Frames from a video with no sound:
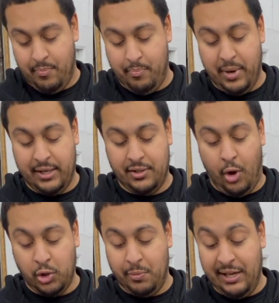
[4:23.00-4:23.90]
but
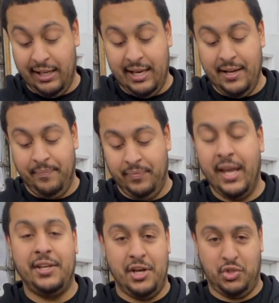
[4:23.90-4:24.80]
ultimately
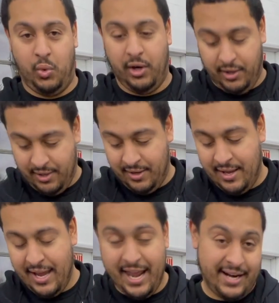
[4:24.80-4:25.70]
it does work,
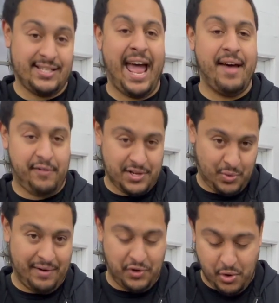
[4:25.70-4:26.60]
and it's a half-assed
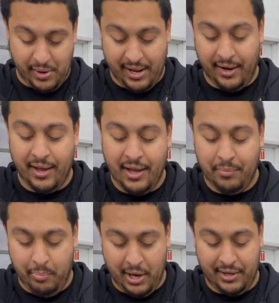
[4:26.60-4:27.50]
way of doing it,
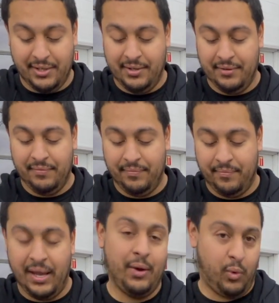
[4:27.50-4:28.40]
but
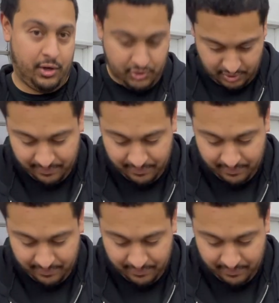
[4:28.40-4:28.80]
it works.